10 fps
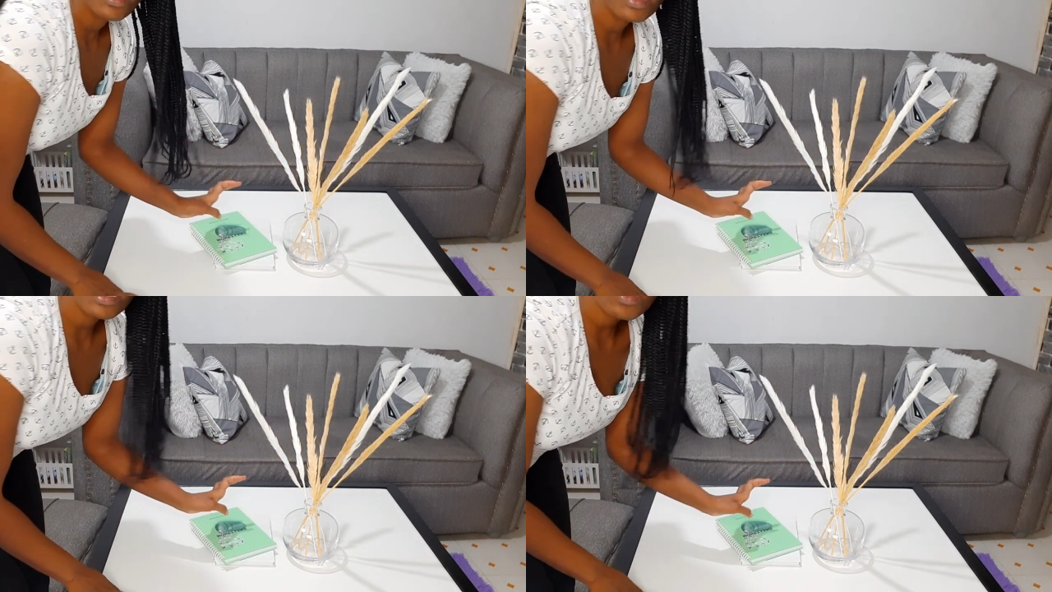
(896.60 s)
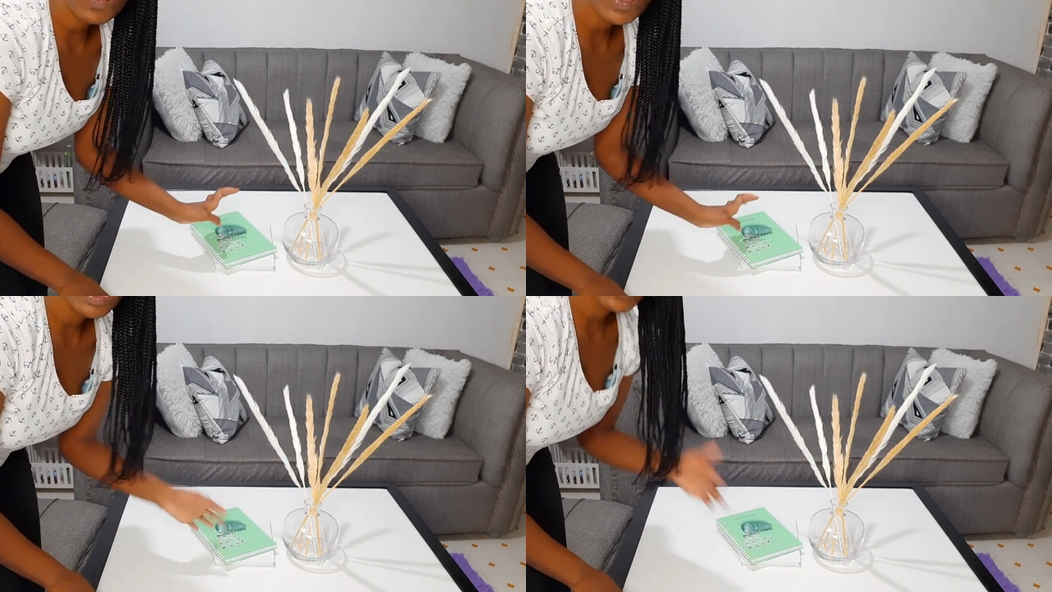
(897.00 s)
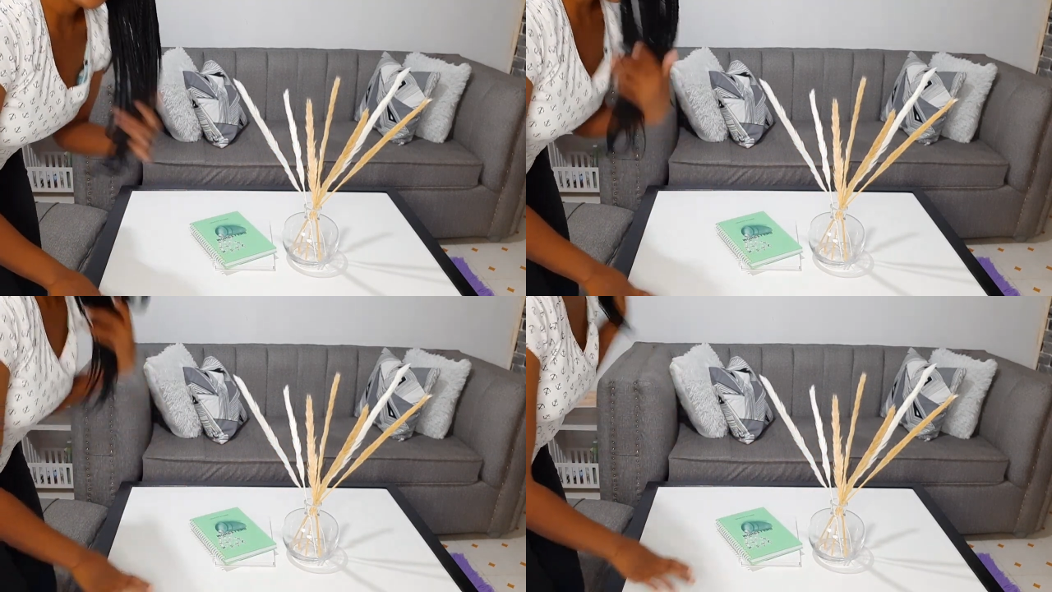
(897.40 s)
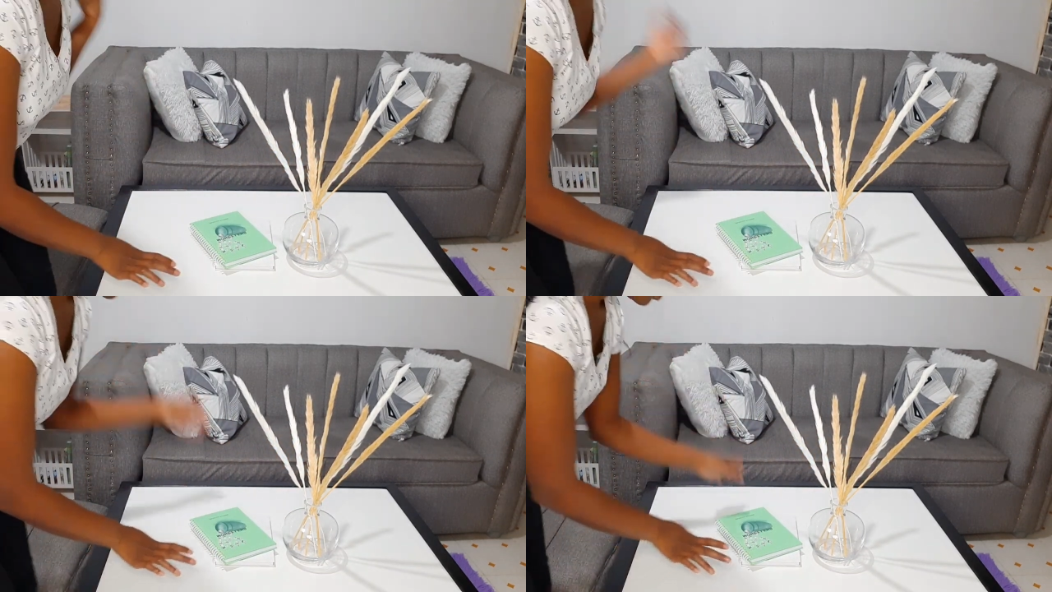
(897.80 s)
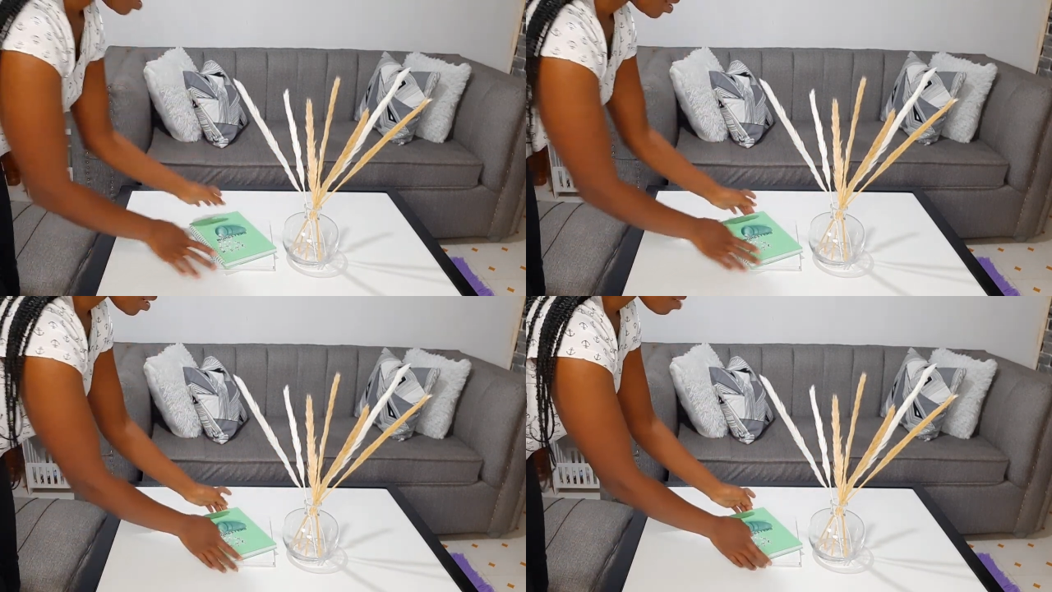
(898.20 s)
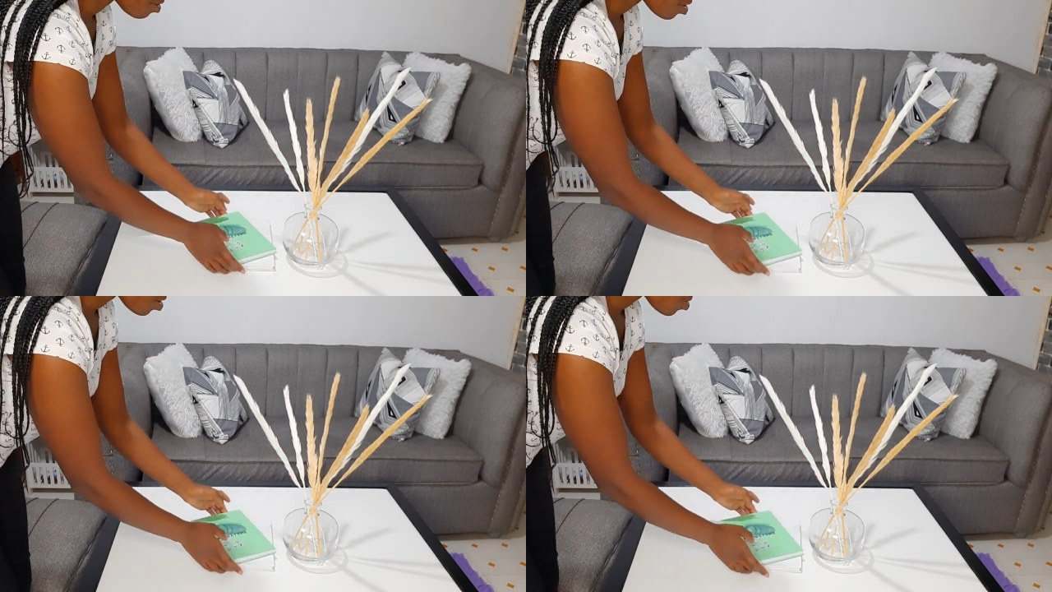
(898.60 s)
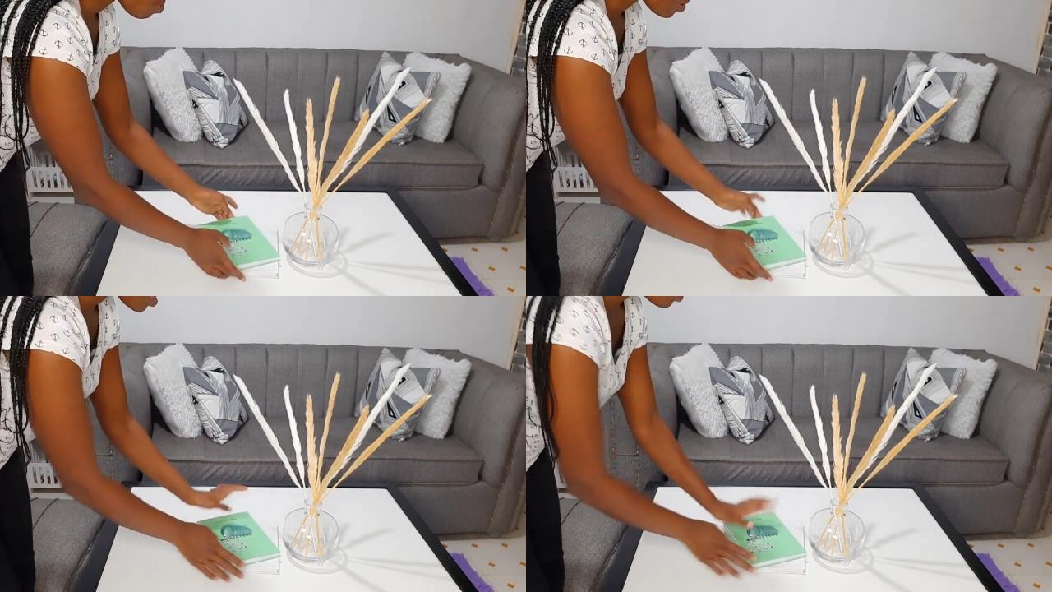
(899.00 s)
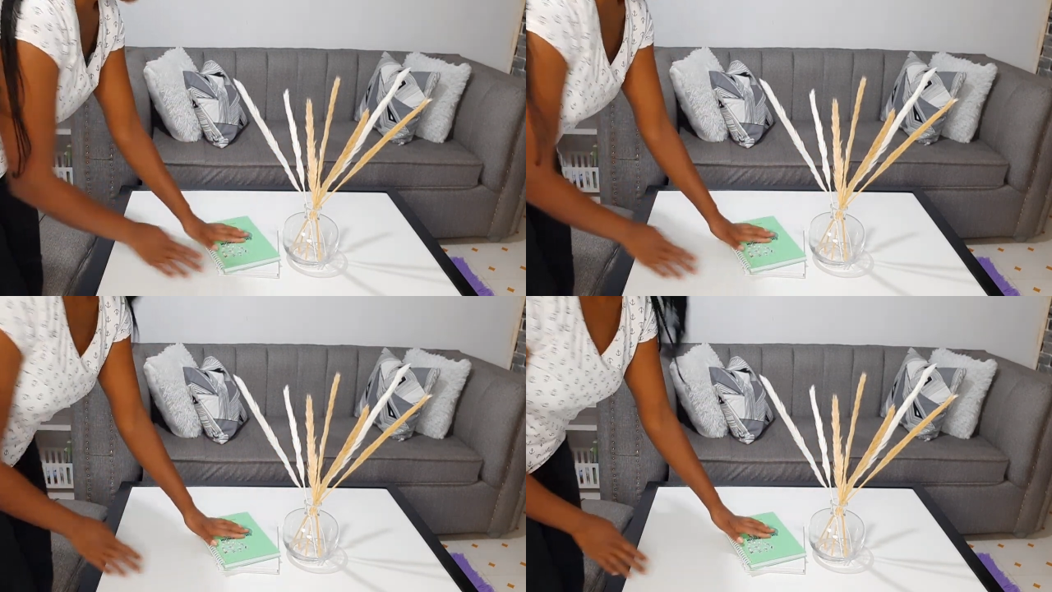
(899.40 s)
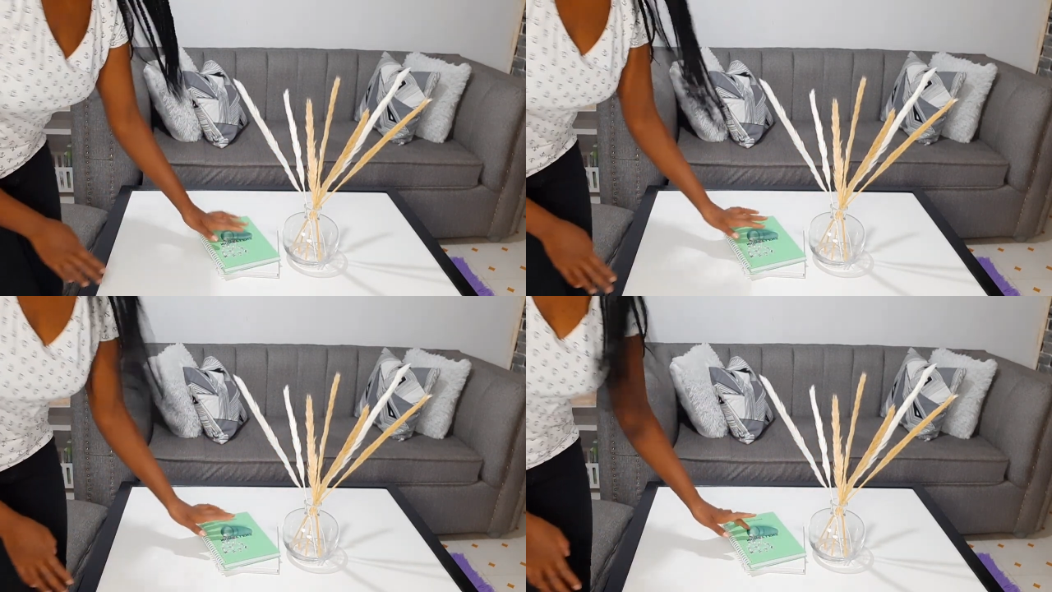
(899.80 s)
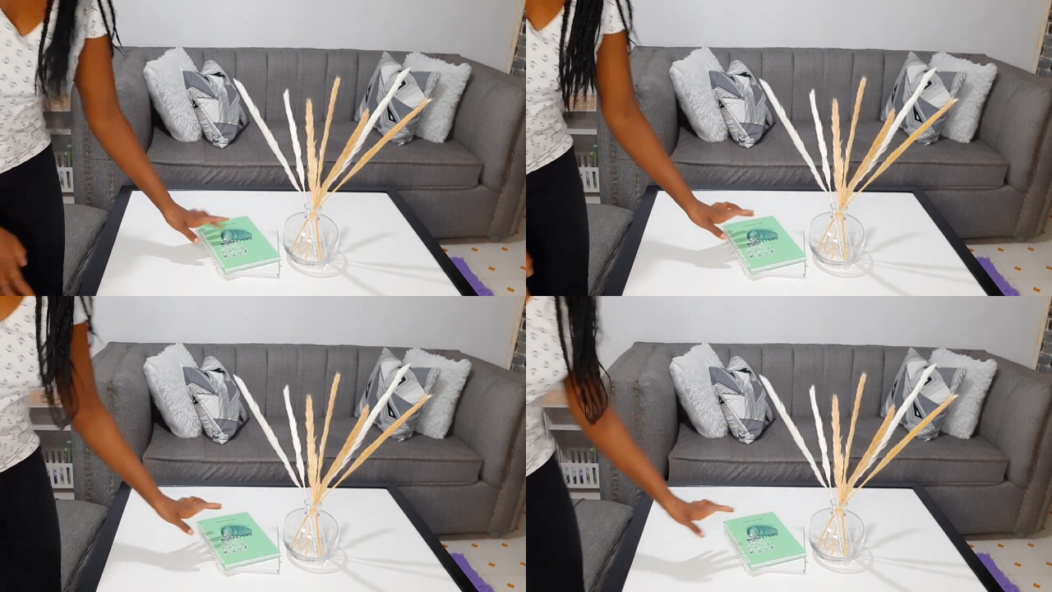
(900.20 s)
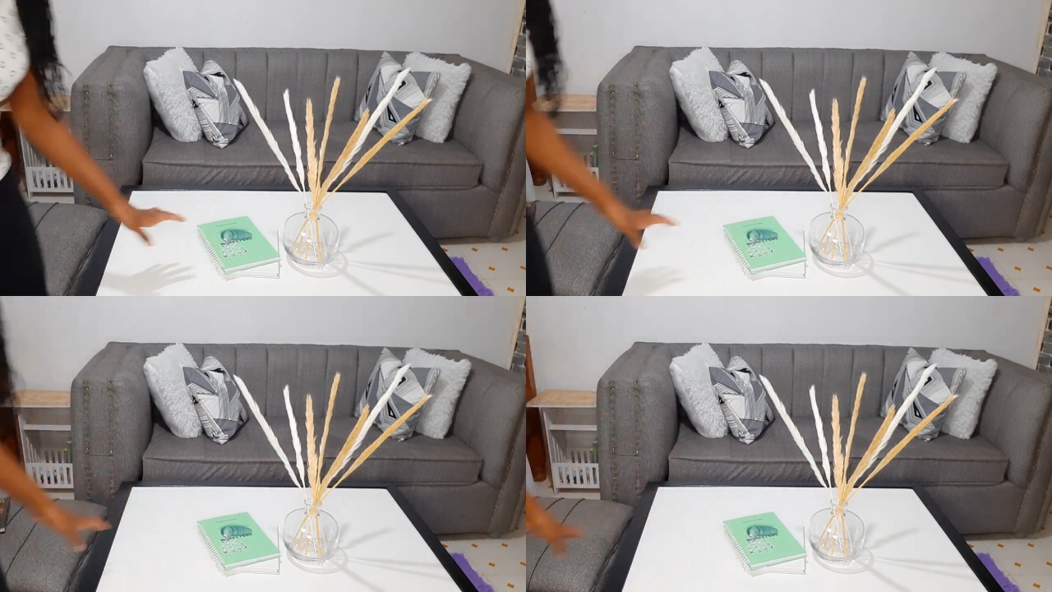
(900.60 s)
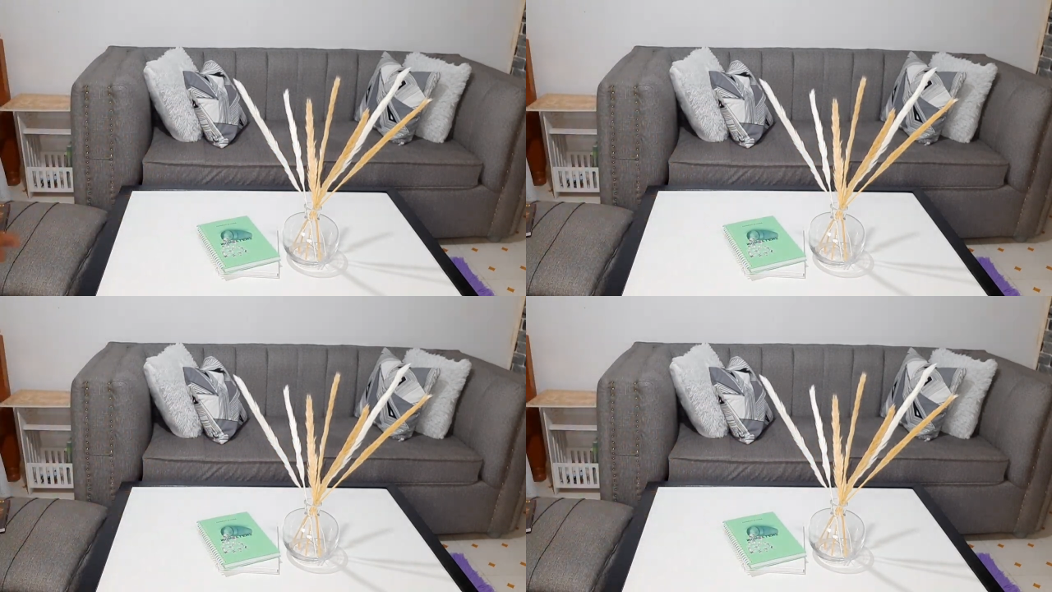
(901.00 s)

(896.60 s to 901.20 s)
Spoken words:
No face is visible, so there are no lips to read.